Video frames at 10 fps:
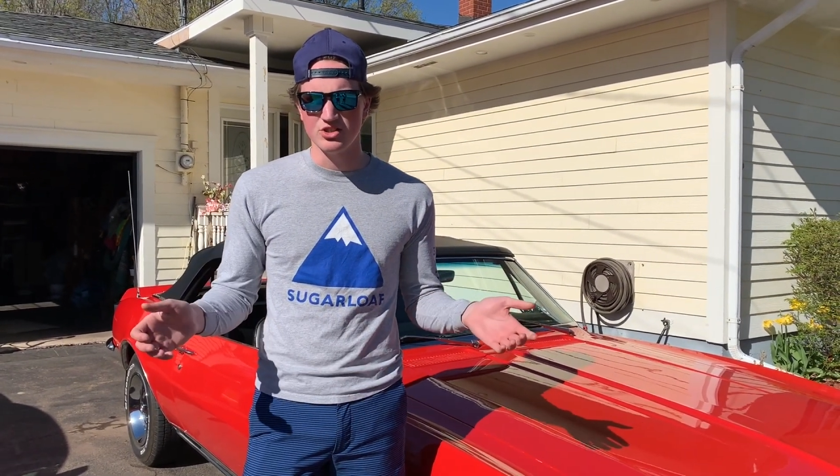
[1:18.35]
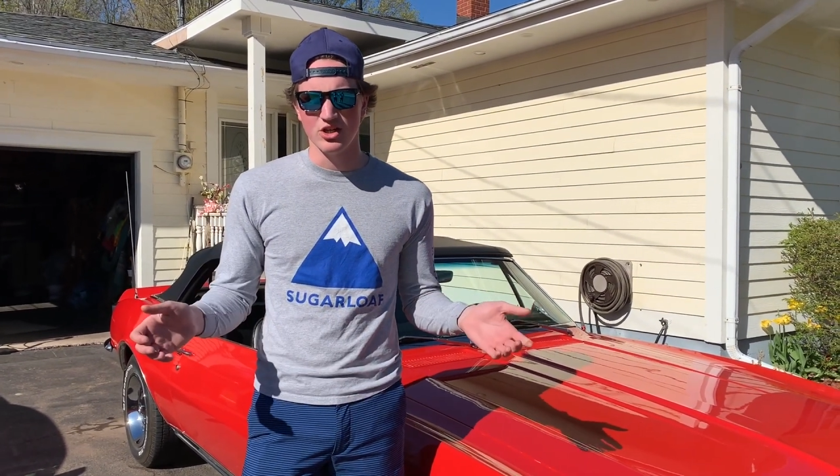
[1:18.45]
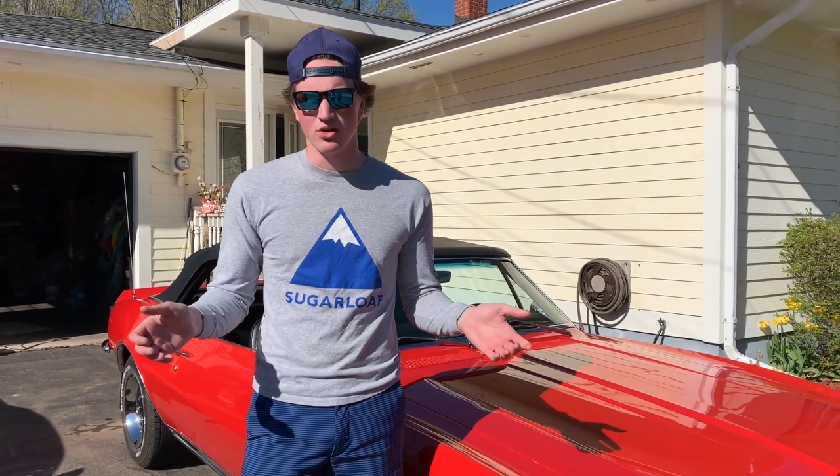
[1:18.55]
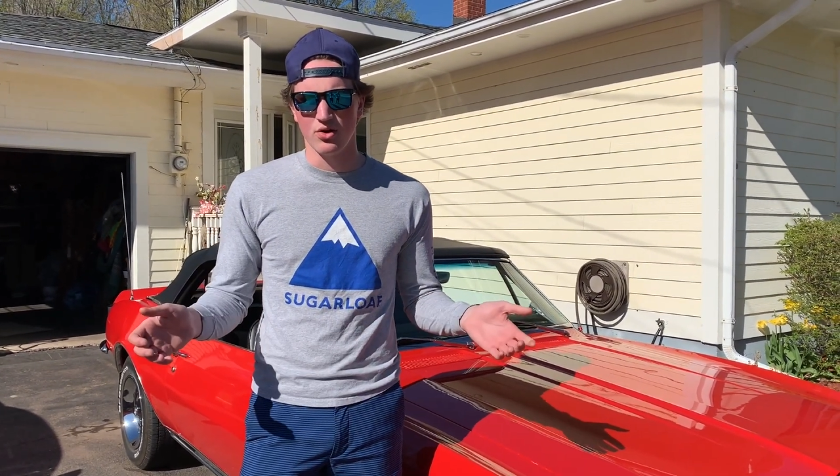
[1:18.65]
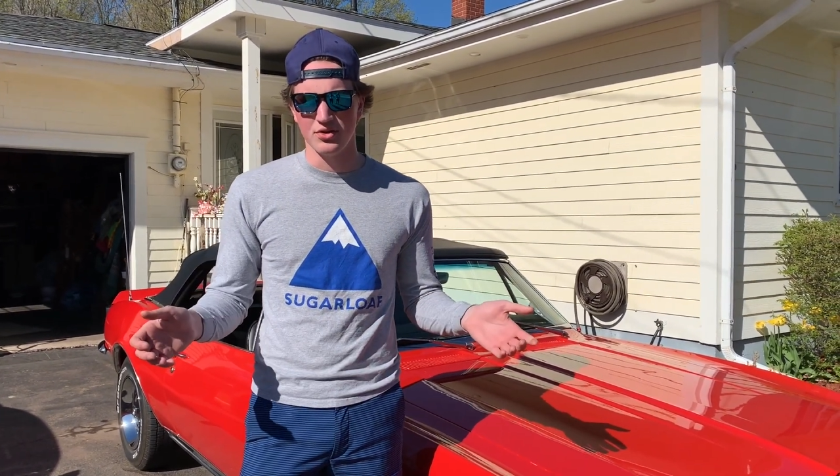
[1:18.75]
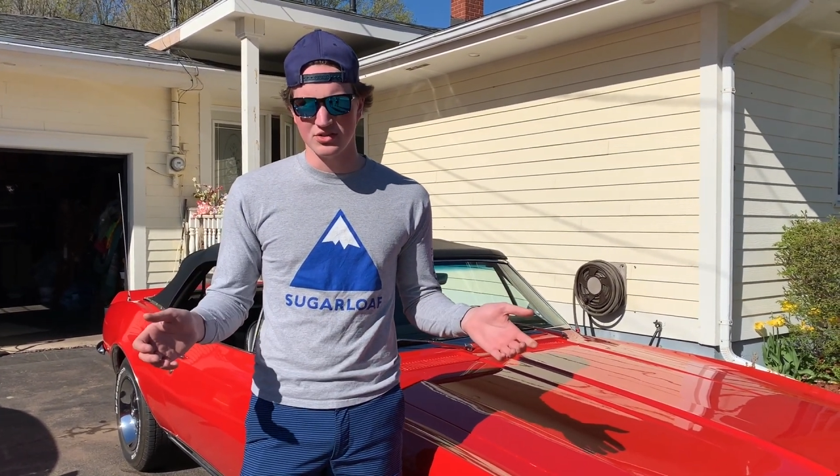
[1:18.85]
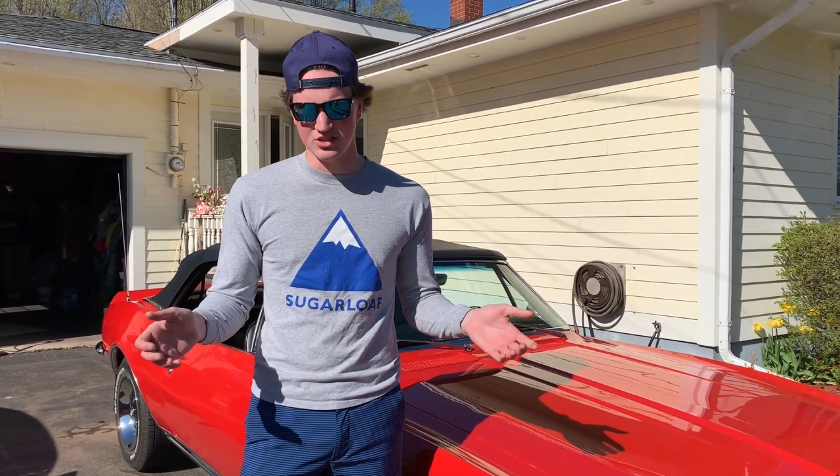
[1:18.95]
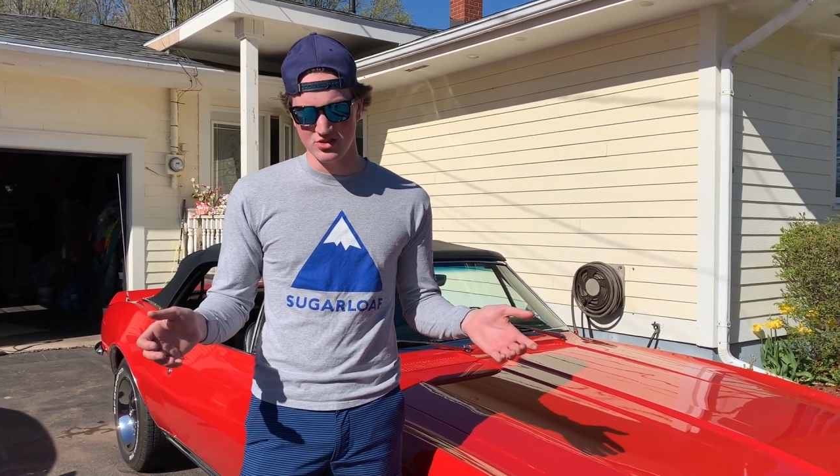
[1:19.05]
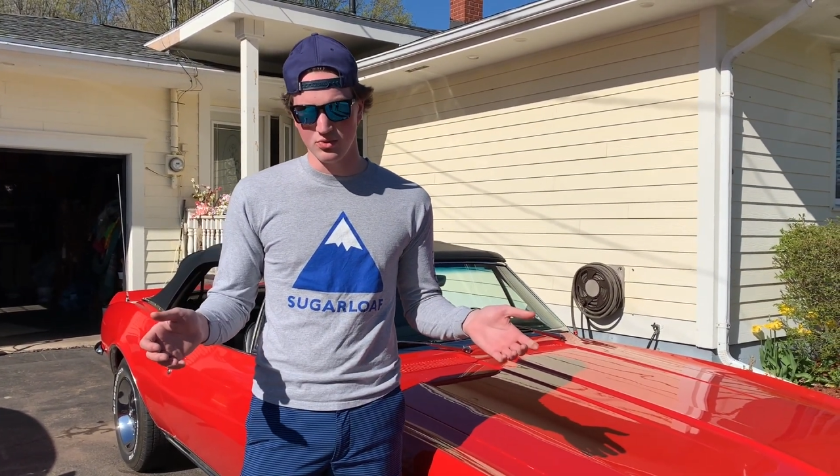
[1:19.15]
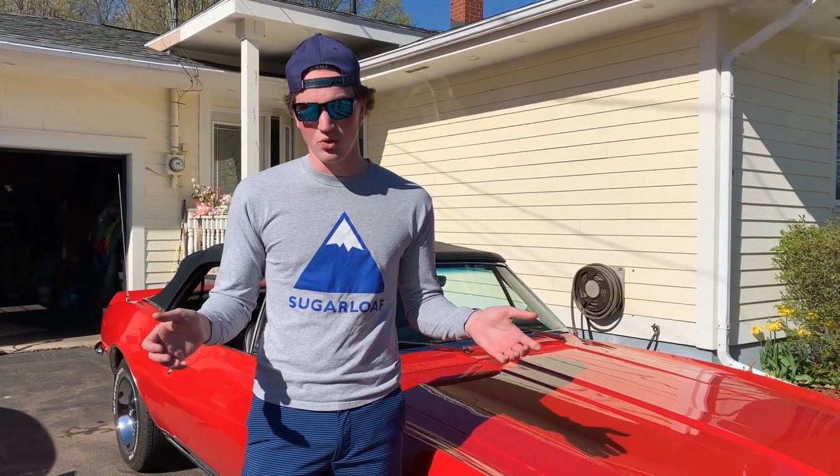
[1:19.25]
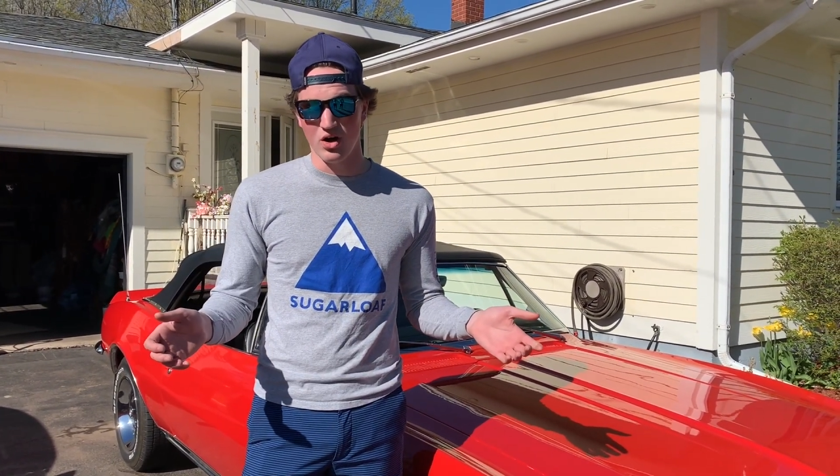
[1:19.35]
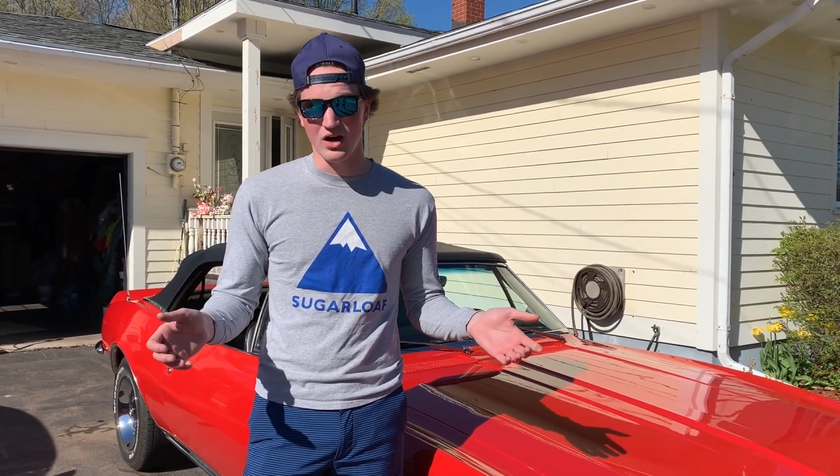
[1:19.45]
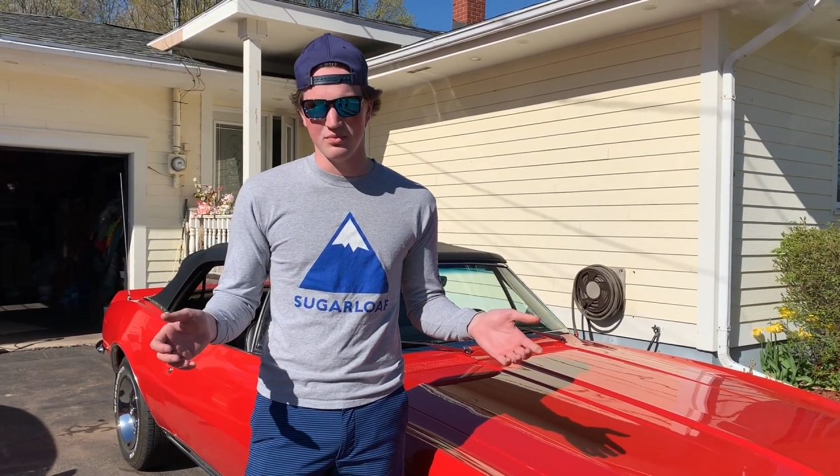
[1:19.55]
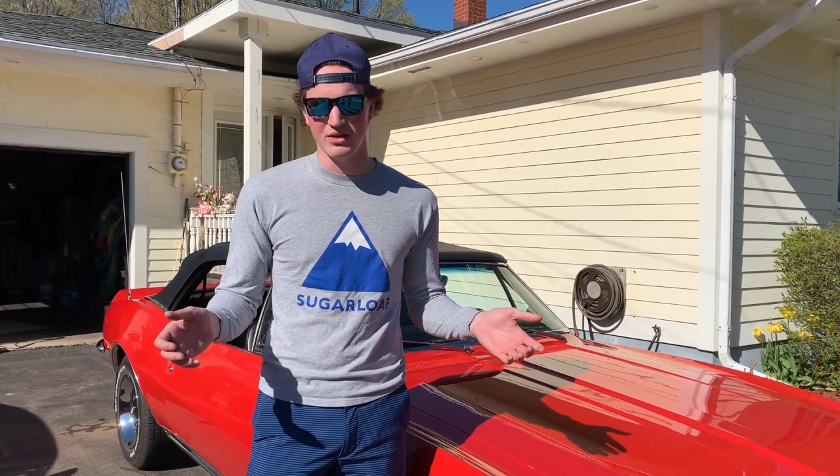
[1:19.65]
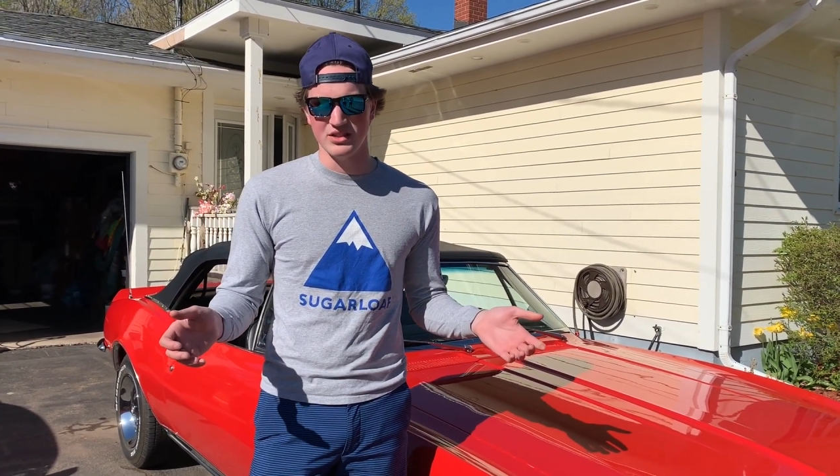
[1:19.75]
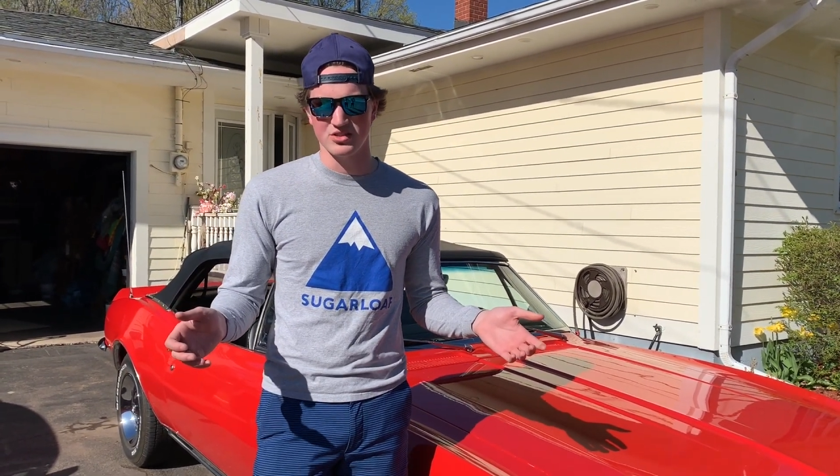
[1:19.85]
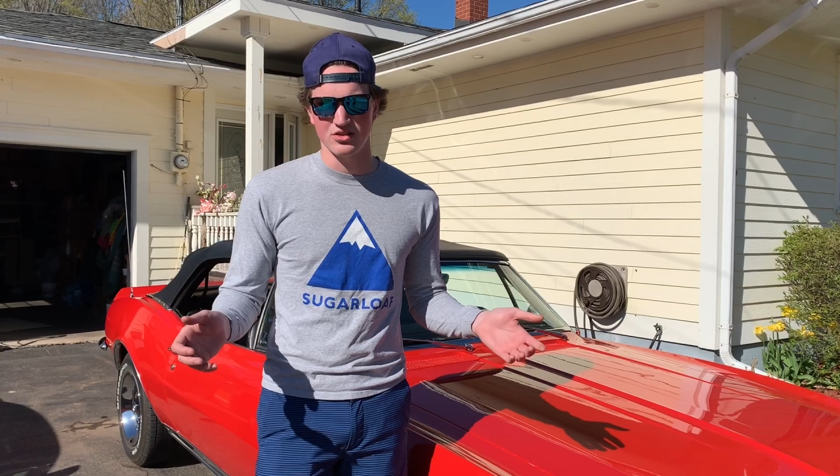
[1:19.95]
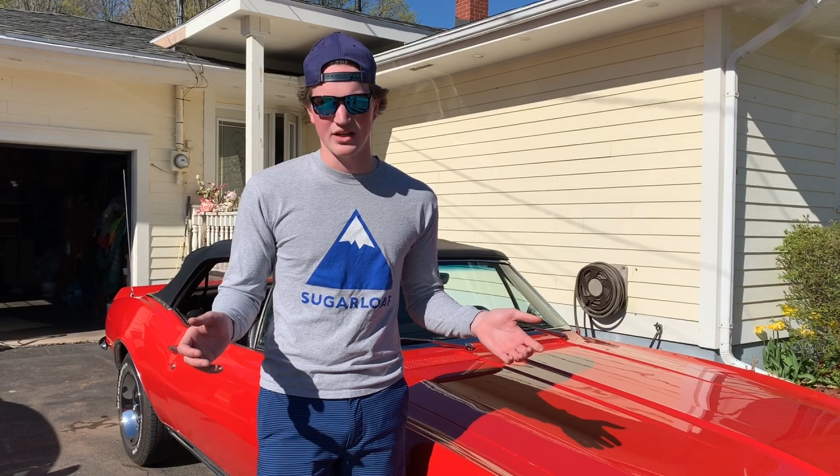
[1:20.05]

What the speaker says: shareholders as you want, basically,